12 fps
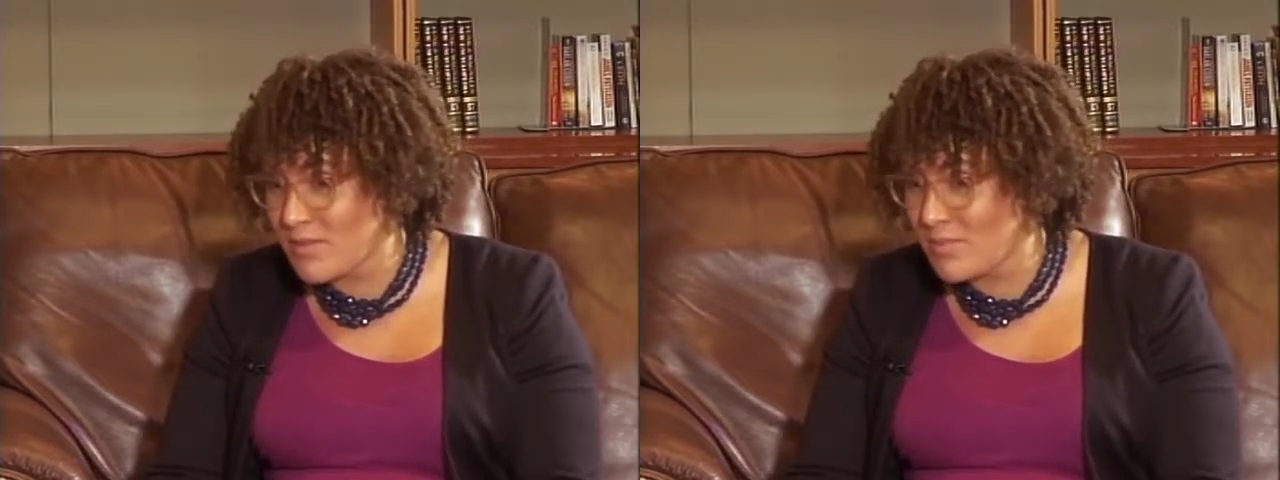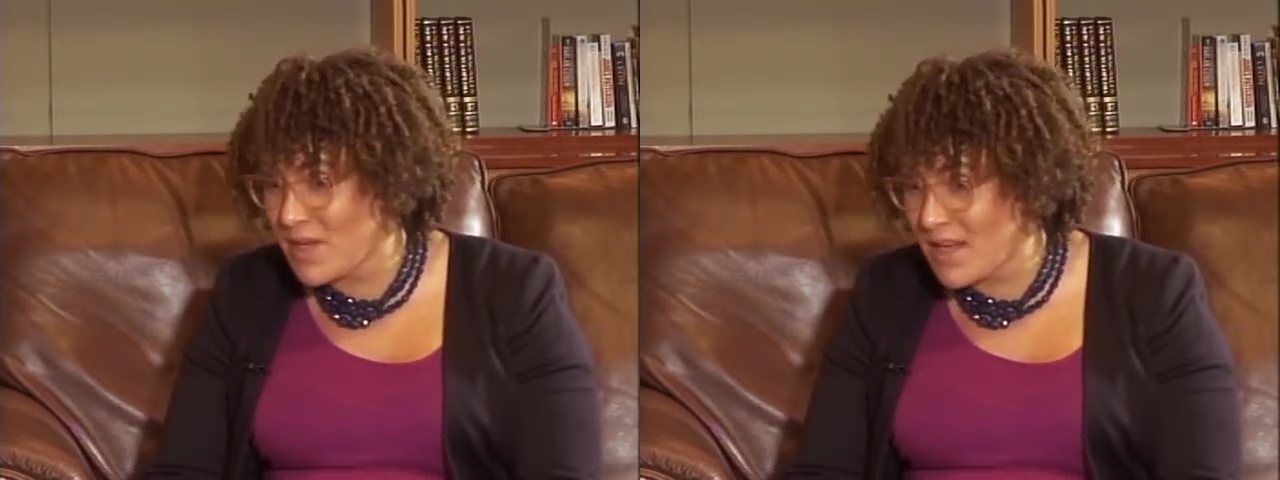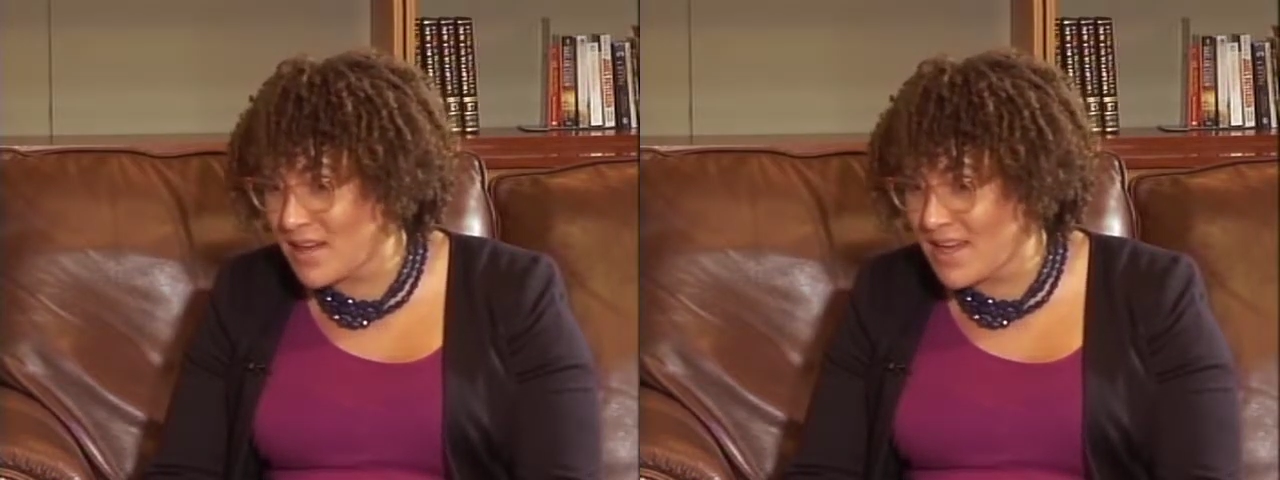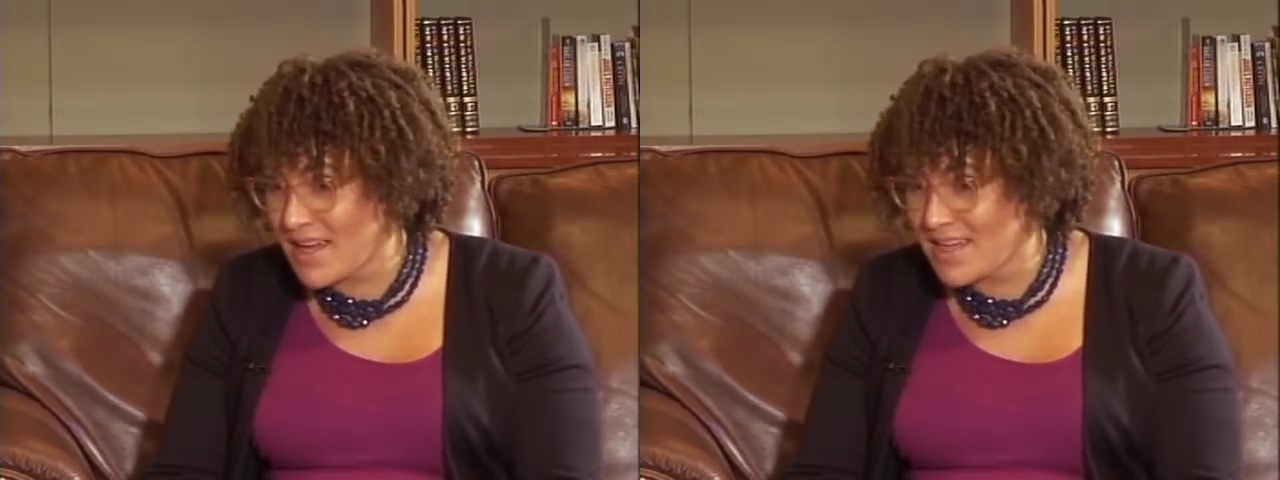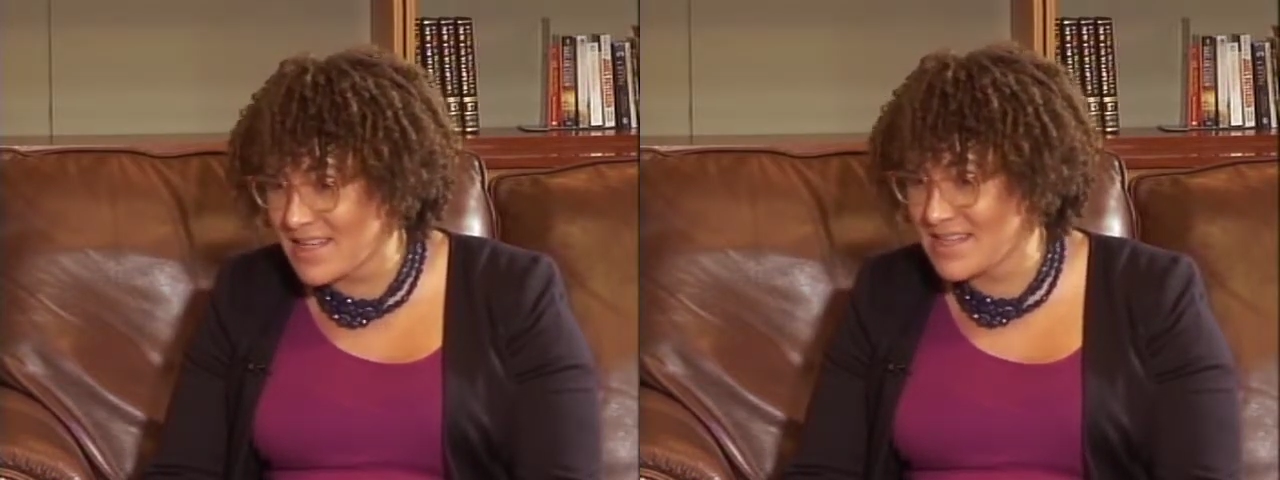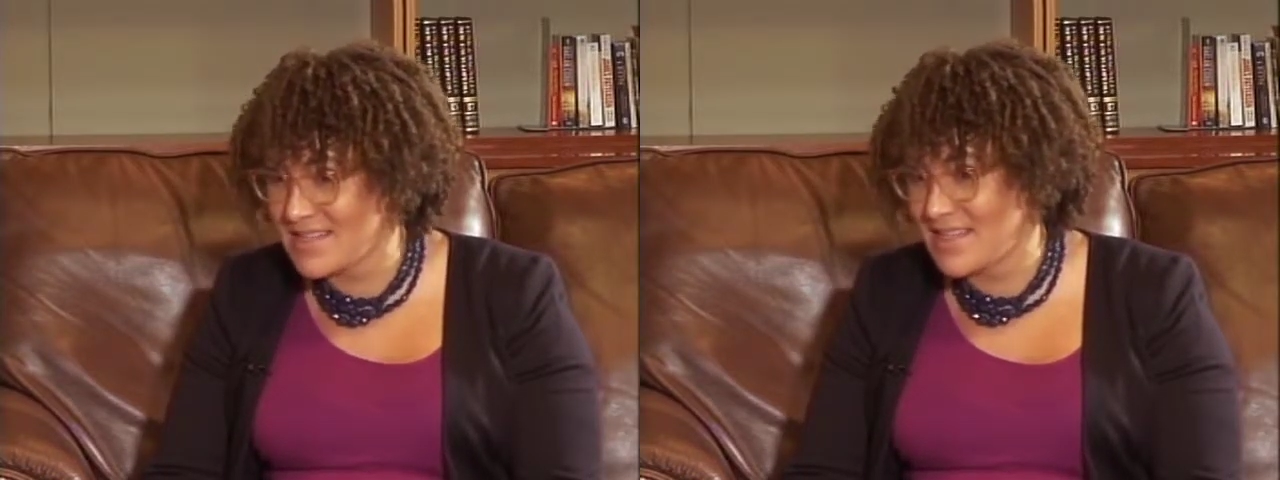BLI
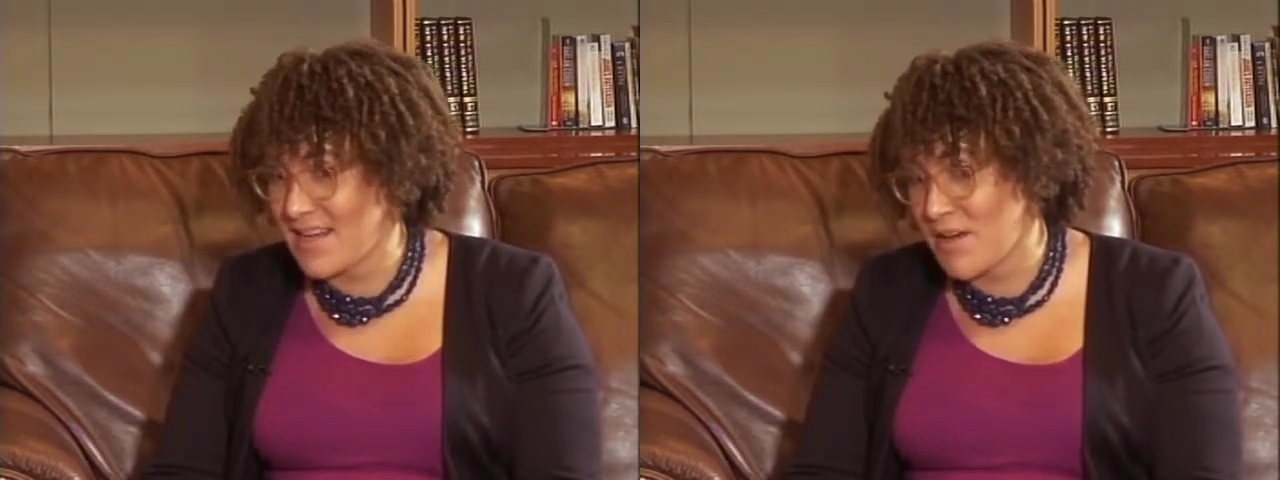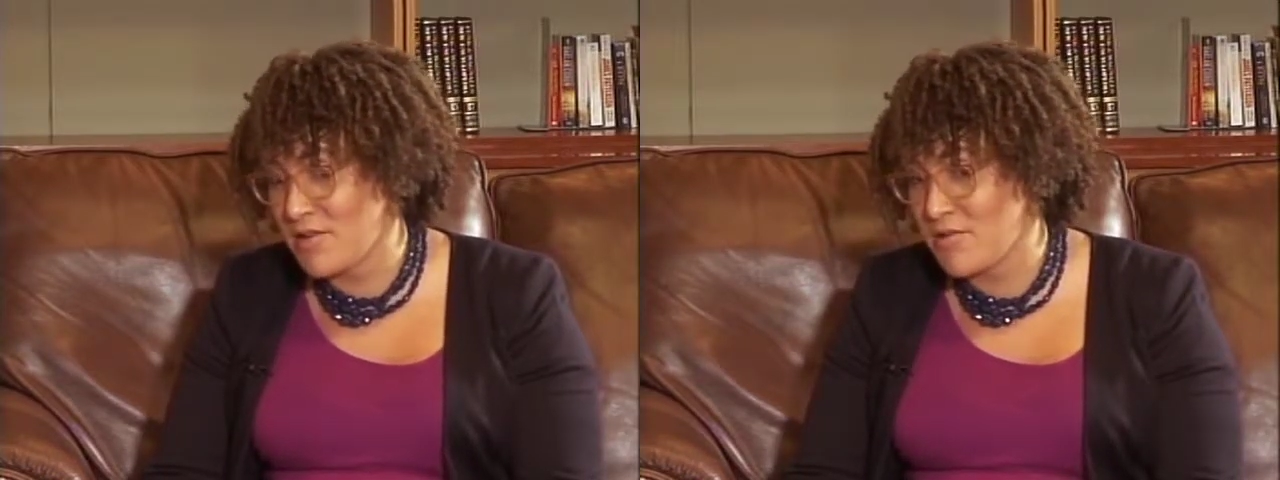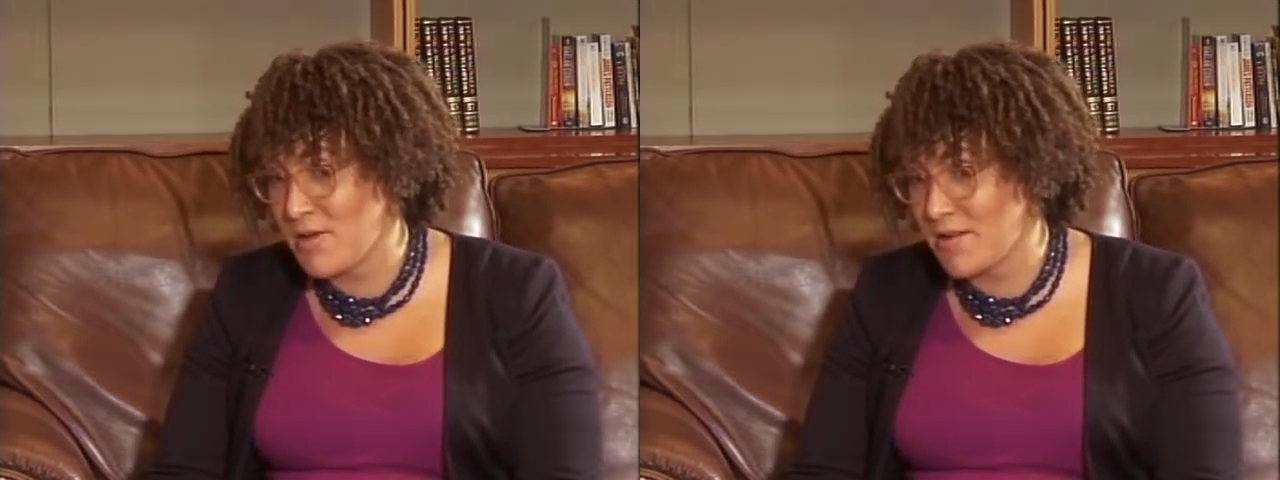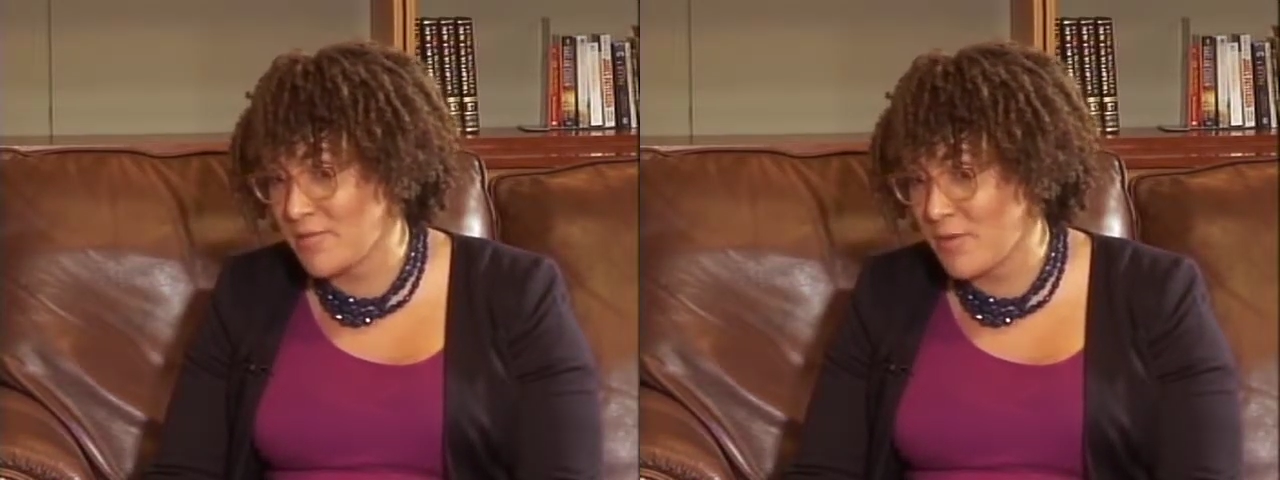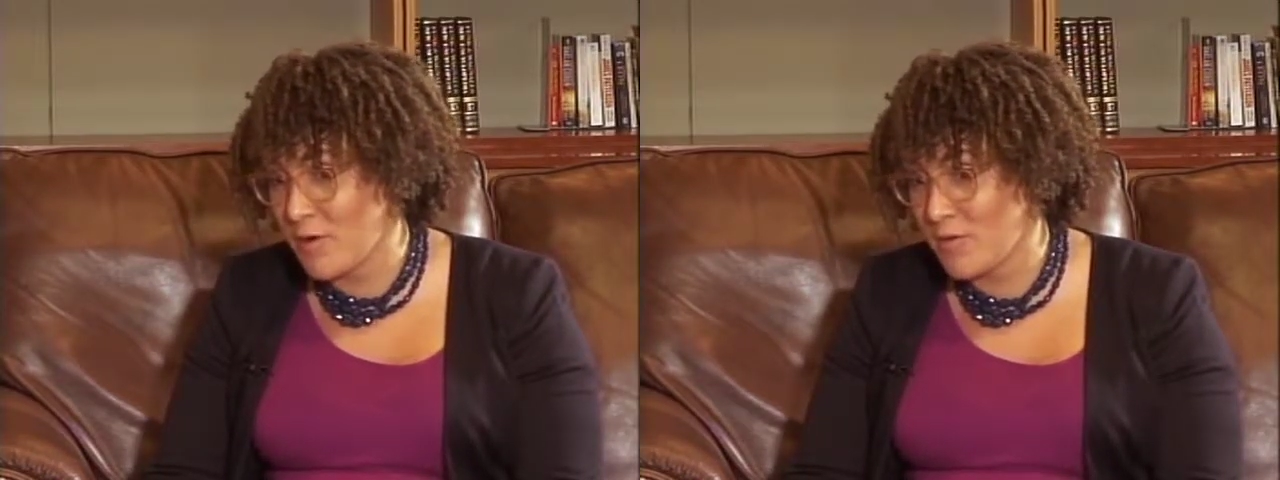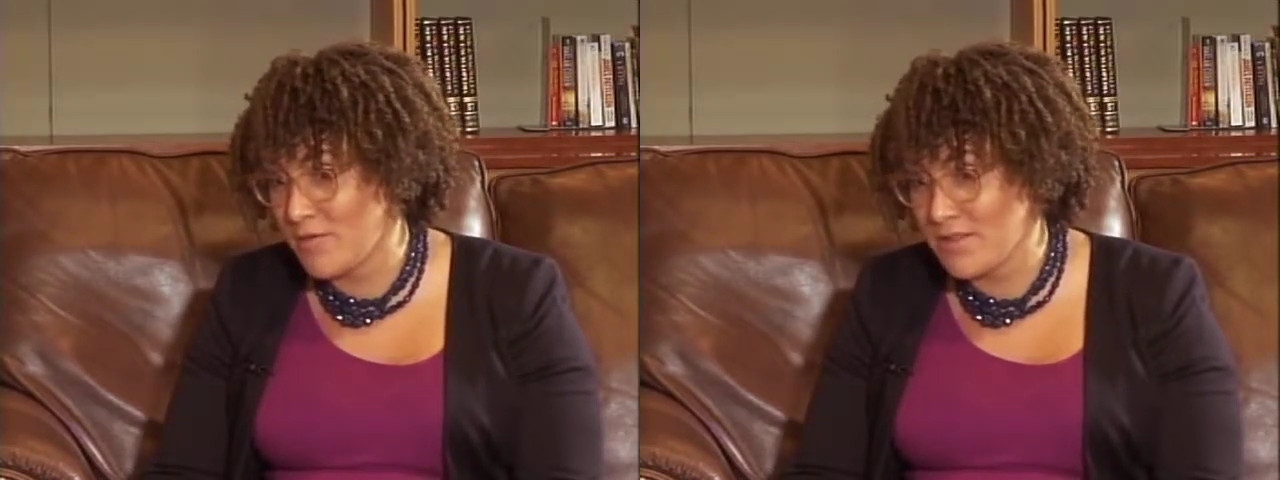is and how you got
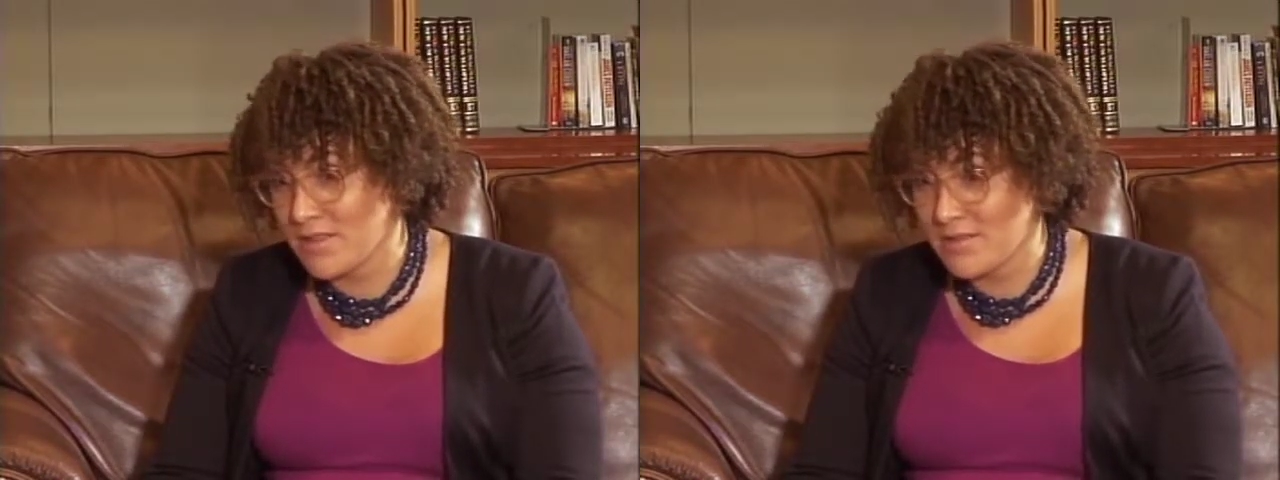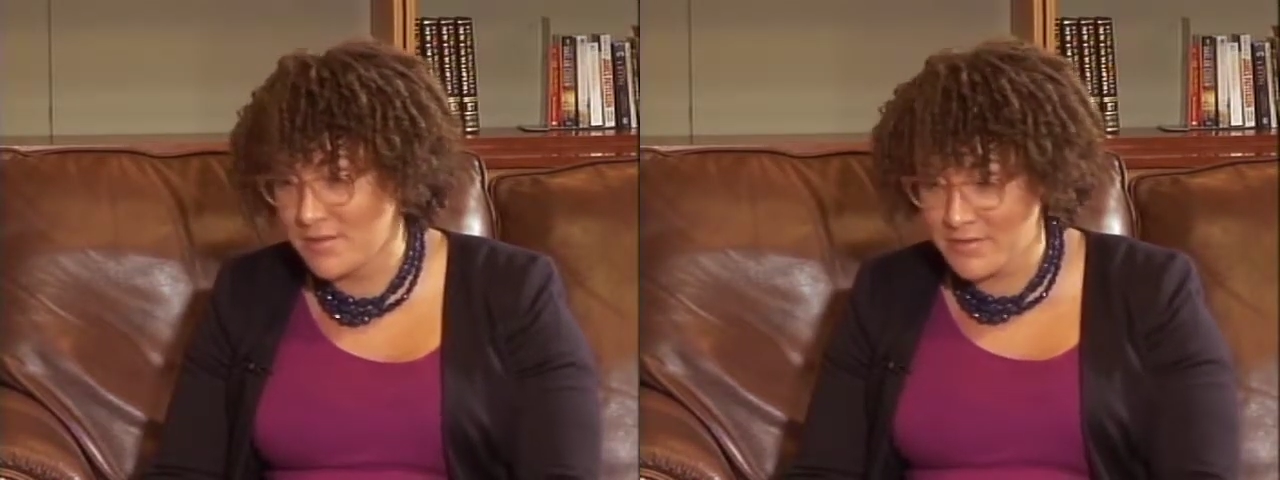involved?